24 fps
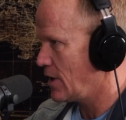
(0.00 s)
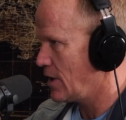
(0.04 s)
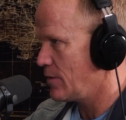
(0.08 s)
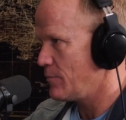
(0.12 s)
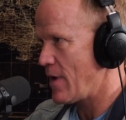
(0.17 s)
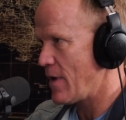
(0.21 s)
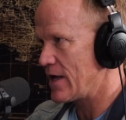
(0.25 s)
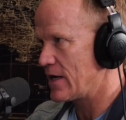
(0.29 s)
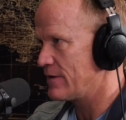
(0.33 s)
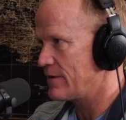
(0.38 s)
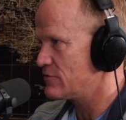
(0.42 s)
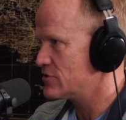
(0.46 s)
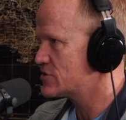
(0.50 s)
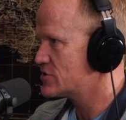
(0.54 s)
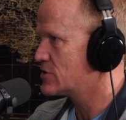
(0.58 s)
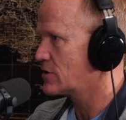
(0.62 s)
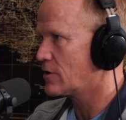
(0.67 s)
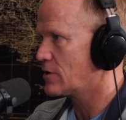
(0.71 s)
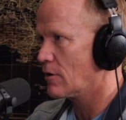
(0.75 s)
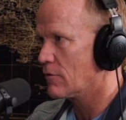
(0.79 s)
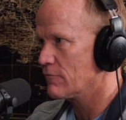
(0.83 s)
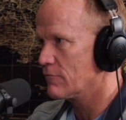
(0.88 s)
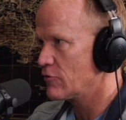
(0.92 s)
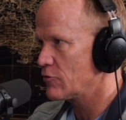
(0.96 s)
Matt Evans
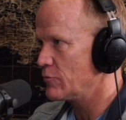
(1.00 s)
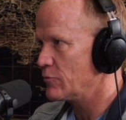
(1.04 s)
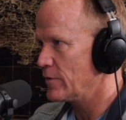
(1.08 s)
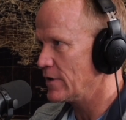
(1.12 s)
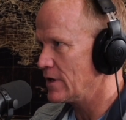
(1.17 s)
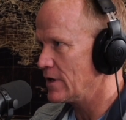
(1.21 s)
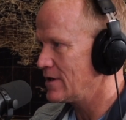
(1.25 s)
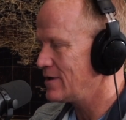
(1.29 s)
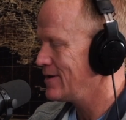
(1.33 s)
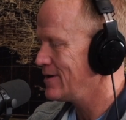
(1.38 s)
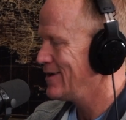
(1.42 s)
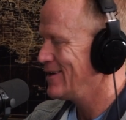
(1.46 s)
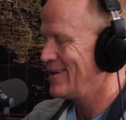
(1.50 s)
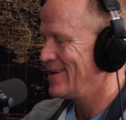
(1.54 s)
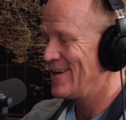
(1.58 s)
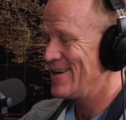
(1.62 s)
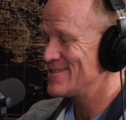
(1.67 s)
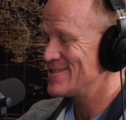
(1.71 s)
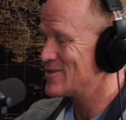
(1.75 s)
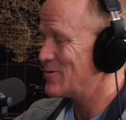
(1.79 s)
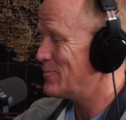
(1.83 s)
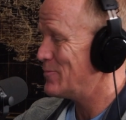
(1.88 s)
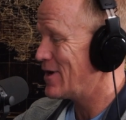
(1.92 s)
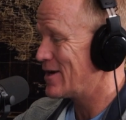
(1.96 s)
took over for me.
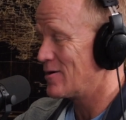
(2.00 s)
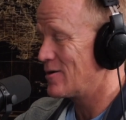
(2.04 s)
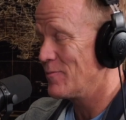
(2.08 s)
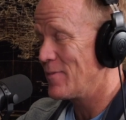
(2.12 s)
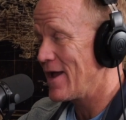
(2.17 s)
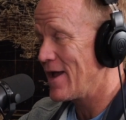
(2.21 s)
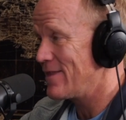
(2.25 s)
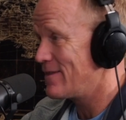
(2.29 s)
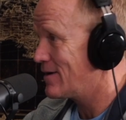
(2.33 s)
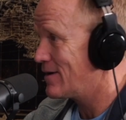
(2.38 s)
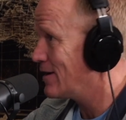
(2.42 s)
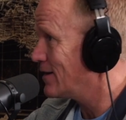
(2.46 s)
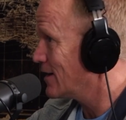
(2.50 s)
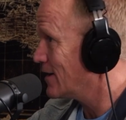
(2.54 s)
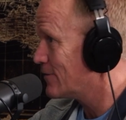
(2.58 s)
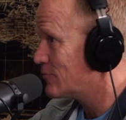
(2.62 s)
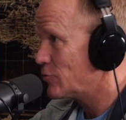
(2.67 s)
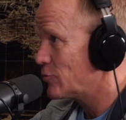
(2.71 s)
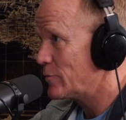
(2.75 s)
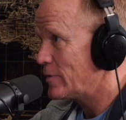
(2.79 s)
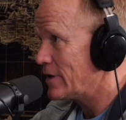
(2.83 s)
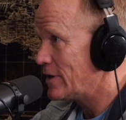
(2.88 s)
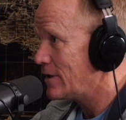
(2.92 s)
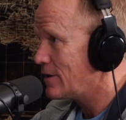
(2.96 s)
He's a better man than I'll ever
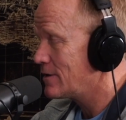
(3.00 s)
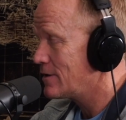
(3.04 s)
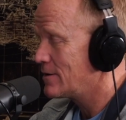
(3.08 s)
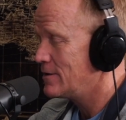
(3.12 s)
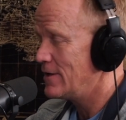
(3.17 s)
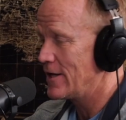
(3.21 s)
be.